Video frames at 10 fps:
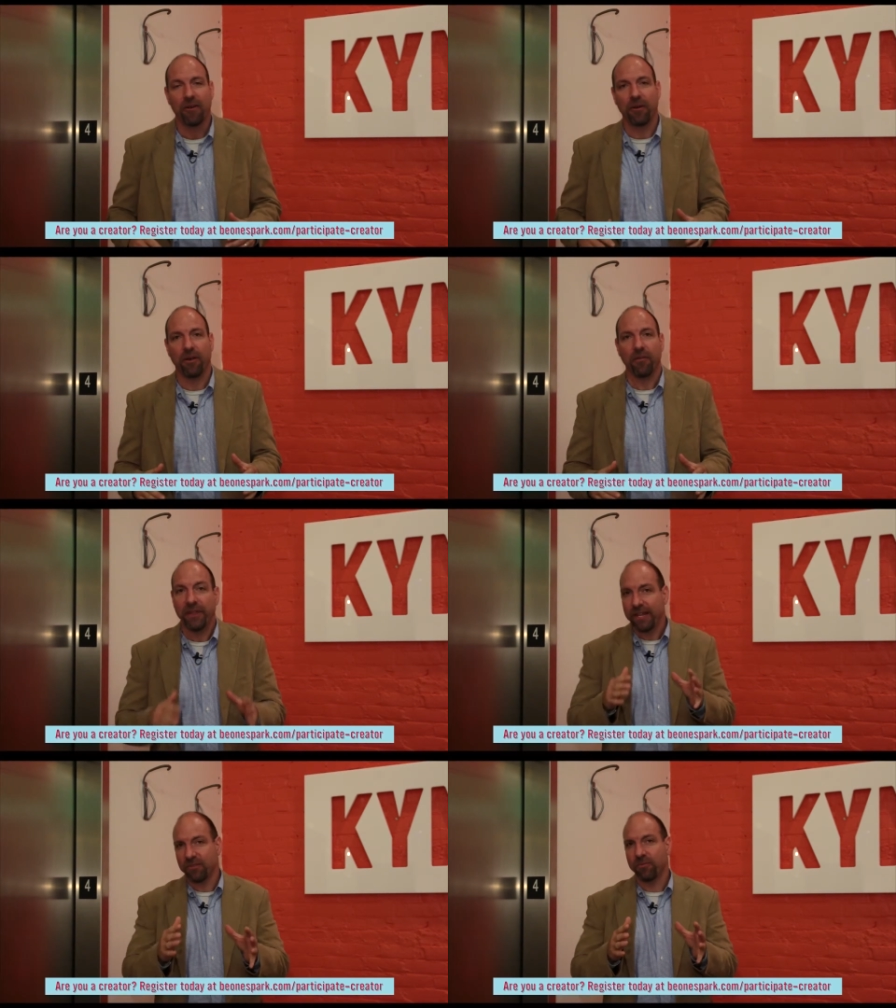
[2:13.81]
Well,
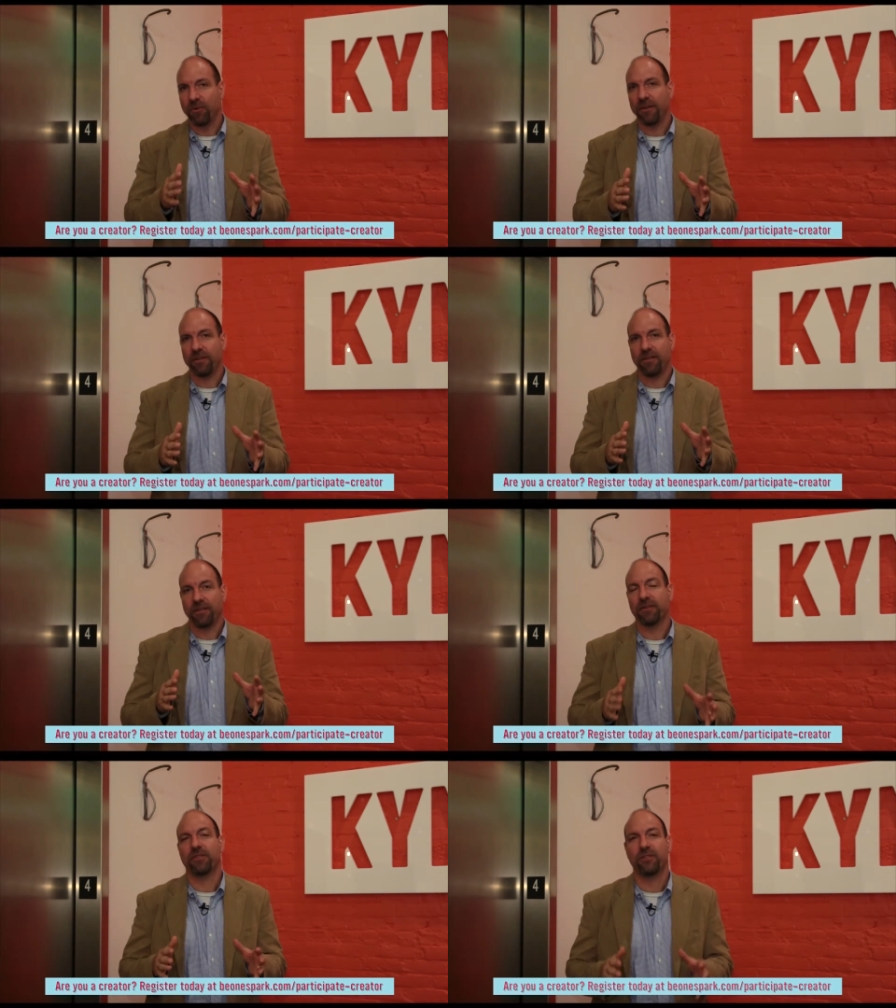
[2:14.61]
that's
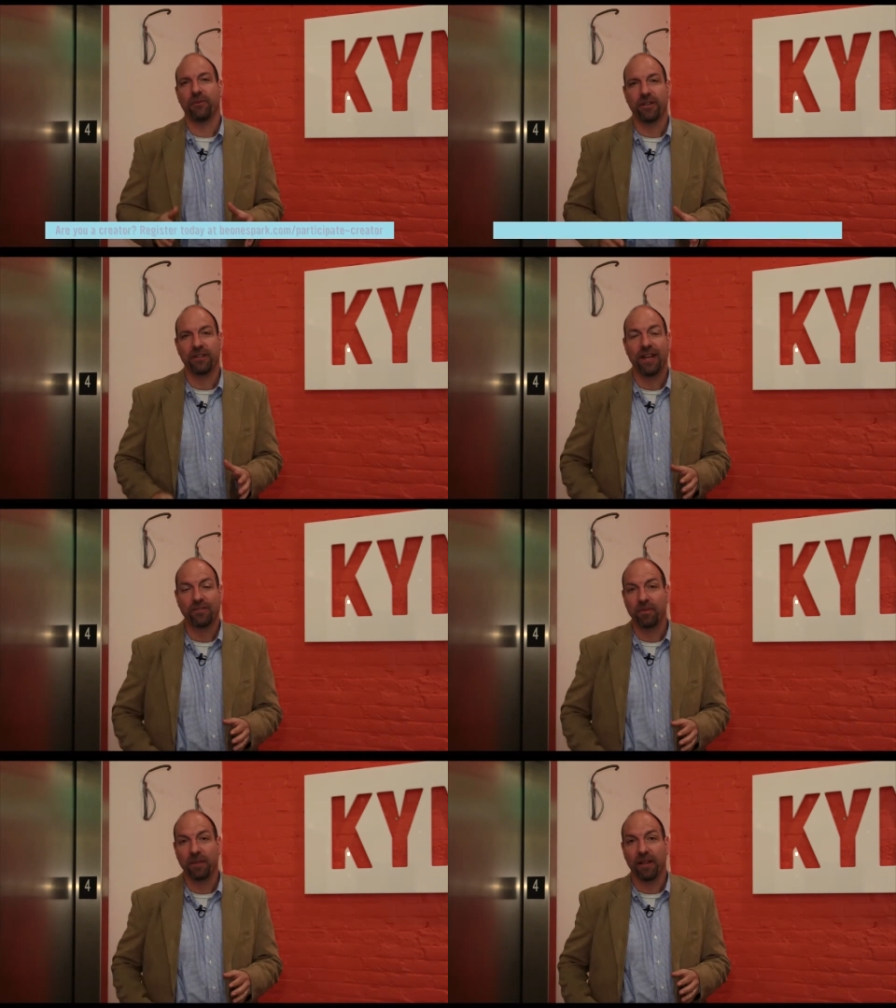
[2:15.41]
what your situation
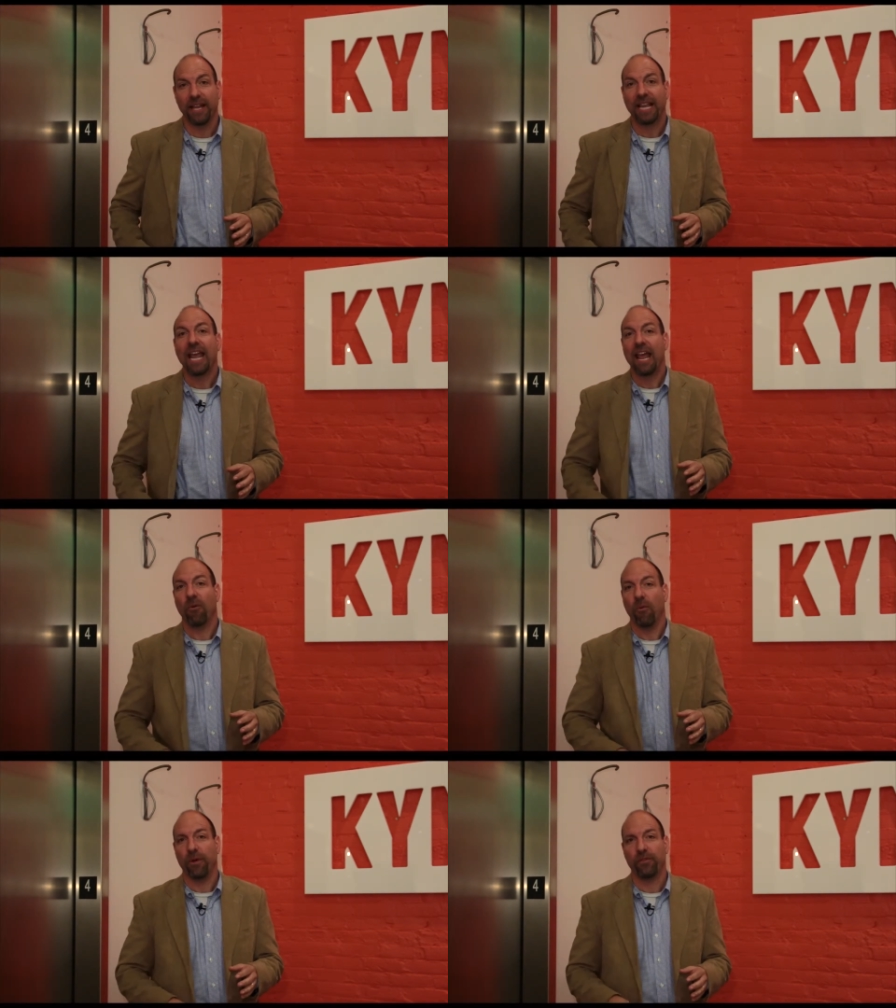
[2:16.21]
has to be like
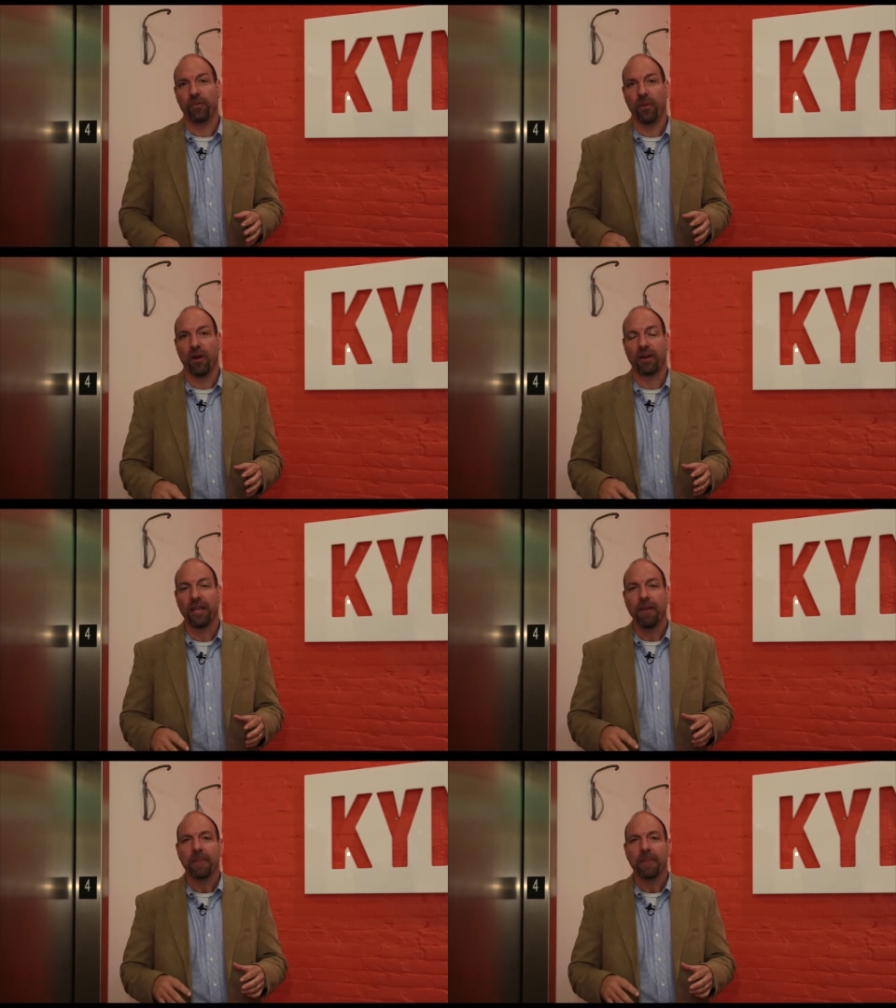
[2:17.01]
at One Spark.